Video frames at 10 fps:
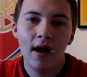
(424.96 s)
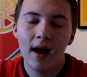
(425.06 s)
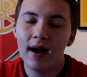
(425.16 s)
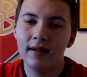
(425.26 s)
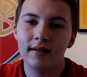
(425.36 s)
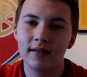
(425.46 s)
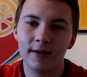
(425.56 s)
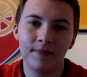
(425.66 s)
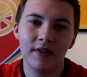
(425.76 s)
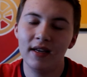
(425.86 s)
And
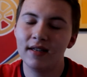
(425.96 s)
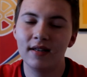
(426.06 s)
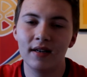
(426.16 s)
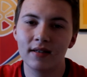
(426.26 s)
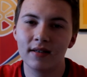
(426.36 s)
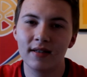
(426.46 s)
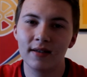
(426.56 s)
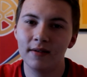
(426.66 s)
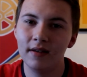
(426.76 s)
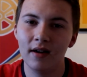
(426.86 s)
it's
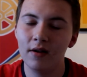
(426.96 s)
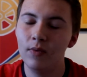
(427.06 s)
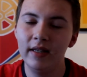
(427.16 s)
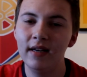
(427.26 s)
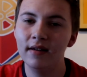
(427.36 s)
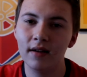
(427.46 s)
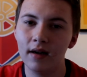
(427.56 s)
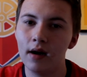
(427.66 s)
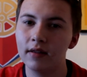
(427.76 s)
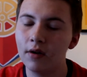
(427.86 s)
just, you know,
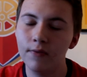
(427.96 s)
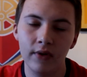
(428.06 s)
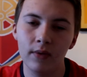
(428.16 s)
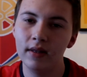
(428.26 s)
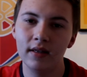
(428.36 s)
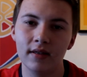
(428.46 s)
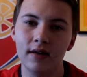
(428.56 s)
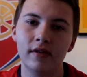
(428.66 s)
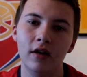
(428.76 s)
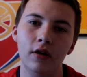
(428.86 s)
I don't think we
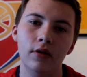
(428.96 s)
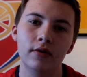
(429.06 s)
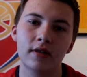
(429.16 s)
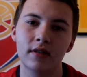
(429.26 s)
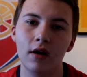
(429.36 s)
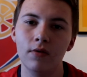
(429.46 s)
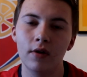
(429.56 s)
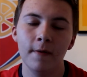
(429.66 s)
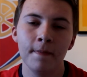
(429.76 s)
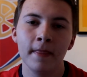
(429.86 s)
deserve to lose.
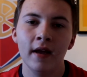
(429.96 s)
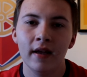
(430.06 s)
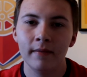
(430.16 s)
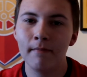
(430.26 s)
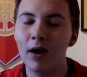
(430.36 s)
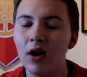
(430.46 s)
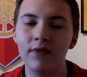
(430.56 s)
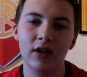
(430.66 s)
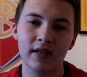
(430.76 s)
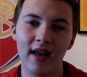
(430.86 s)
Stoke might
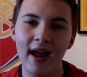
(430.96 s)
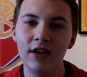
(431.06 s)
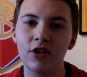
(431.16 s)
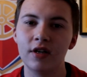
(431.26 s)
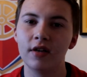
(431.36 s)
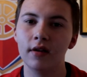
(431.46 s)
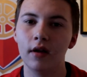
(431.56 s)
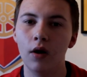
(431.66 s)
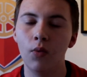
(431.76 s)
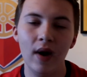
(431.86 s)
have just edged
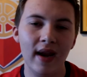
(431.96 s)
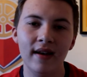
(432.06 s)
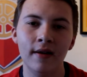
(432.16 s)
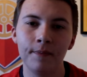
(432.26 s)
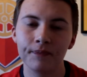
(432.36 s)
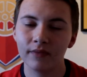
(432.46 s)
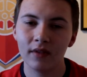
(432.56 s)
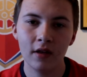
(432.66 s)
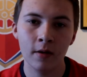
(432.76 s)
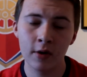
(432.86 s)
a win,
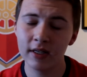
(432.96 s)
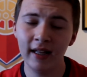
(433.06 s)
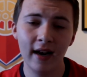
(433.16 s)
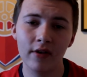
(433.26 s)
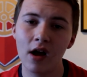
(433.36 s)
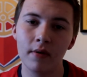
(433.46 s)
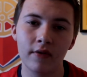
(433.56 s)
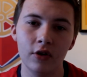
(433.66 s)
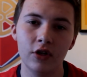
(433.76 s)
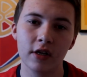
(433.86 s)
because they did have a couple
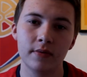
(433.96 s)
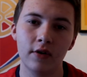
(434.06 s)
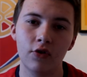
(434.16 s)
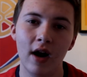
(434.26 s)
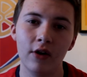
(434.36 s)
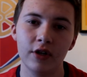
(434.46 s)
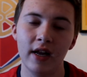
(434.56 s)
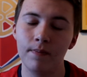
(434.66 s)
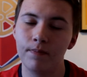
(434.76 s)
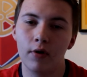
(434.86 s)
of good chances with Crouch, and
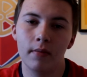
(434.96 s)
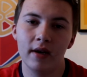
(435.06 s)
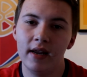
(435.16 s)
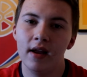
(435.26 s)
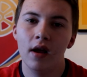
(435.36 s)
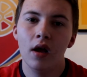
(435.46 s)
they probably